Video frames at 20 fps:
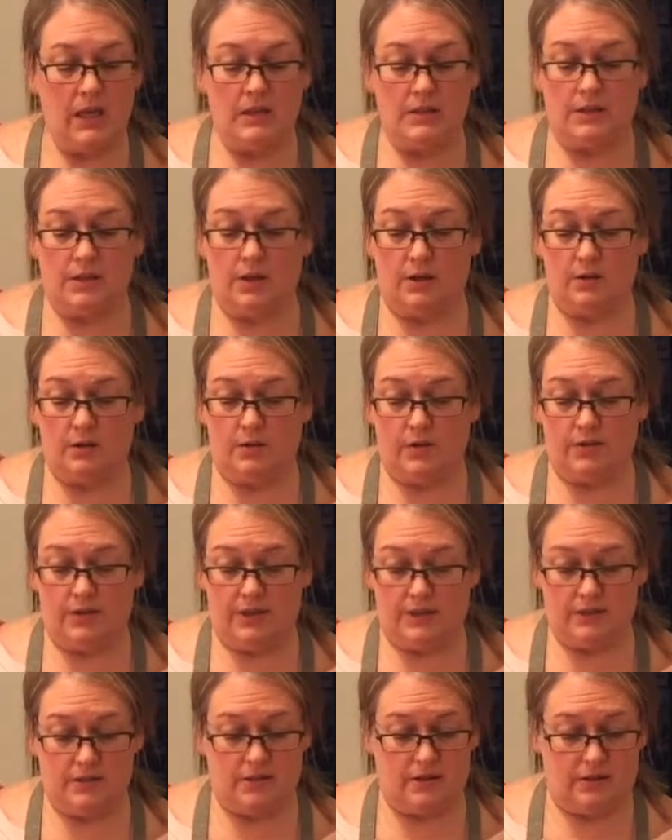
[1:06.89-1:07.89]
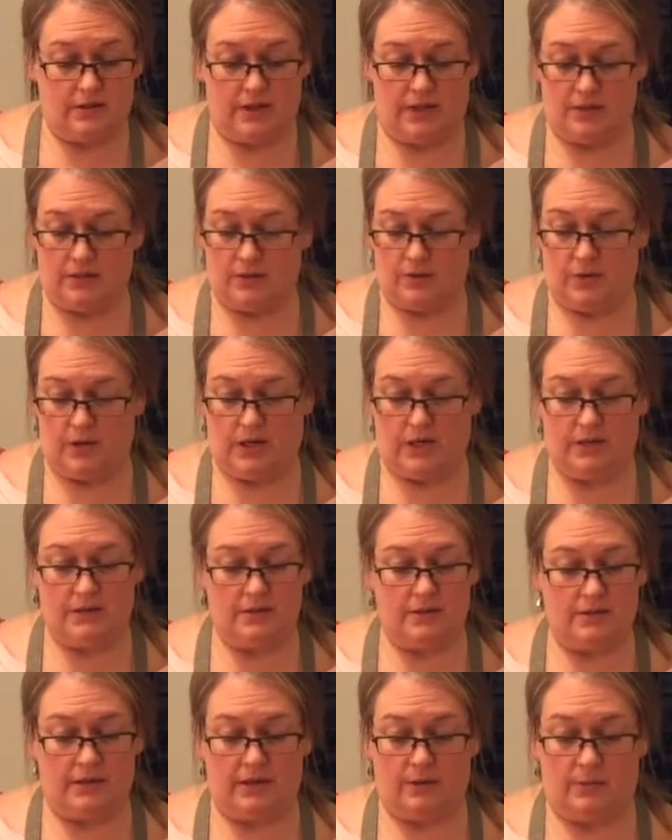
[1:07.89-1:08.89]
So these are the
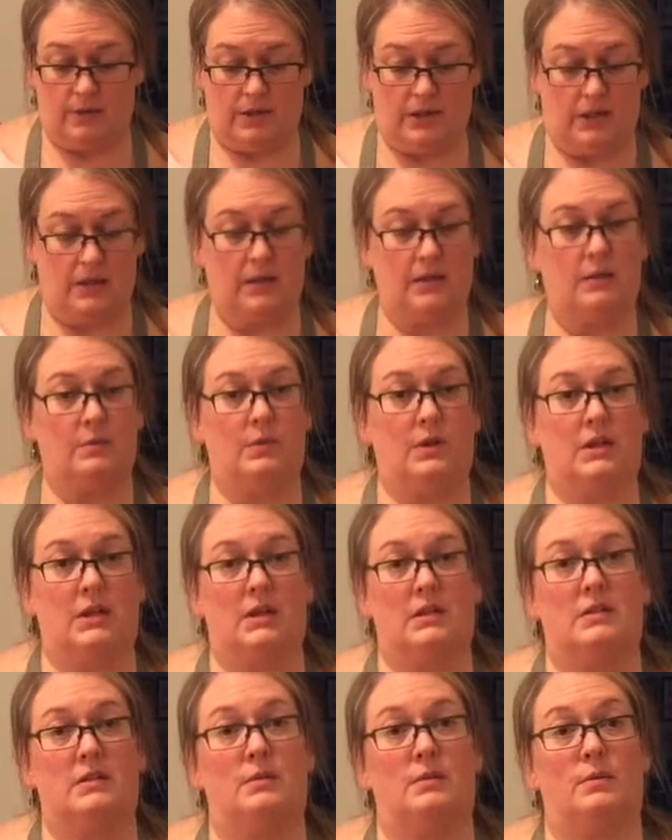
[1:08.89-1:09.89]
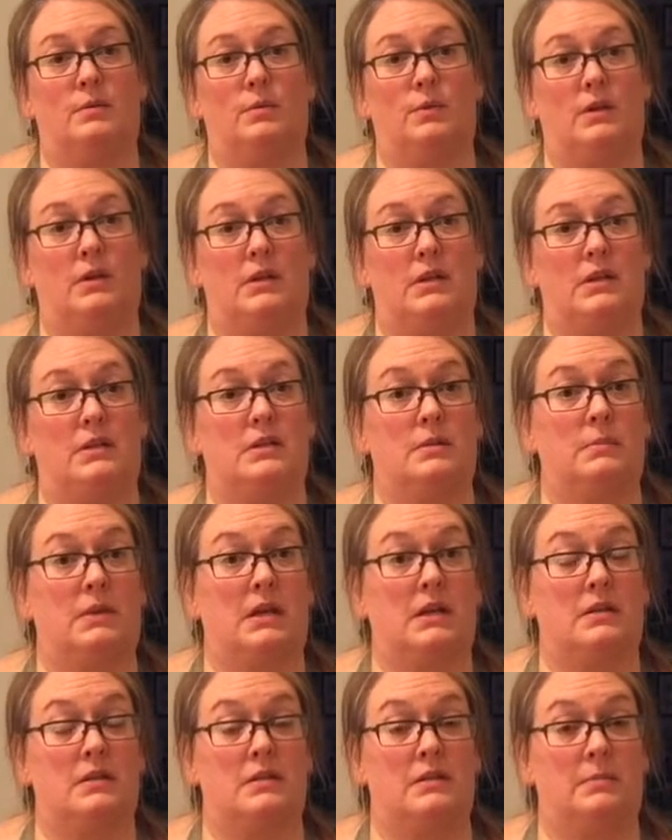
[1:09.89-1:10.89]
ingredients that we need. We need to
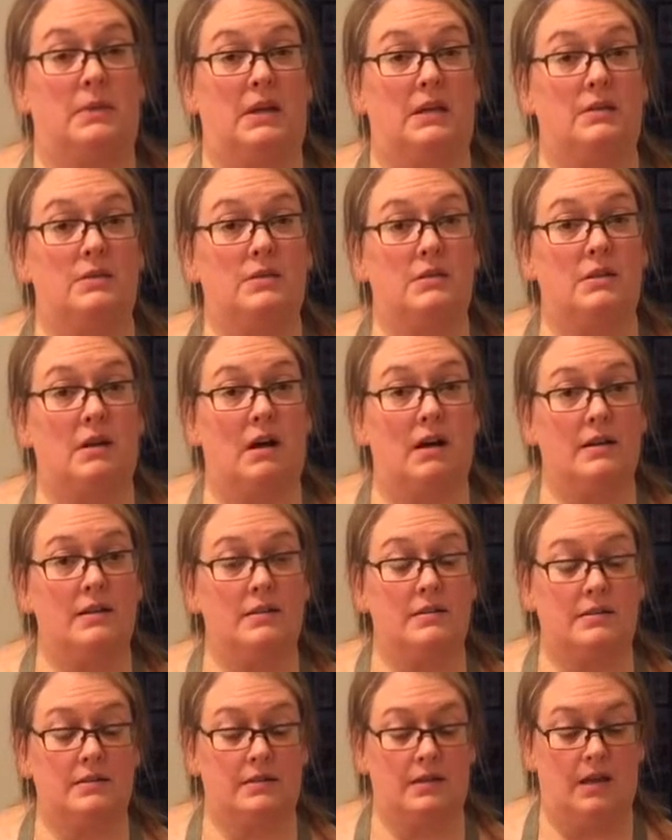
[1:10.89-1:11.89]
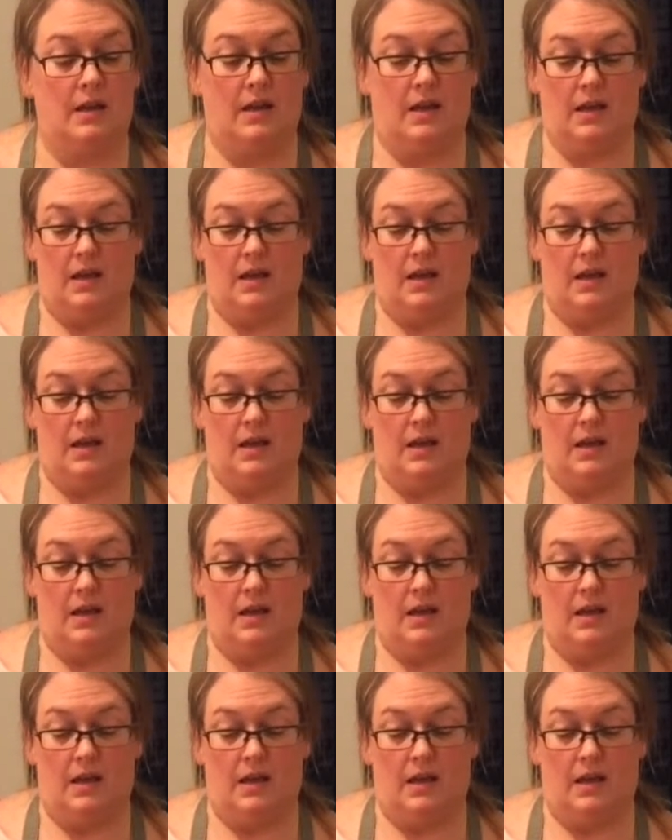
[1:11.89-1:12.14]
make a tomato sauce.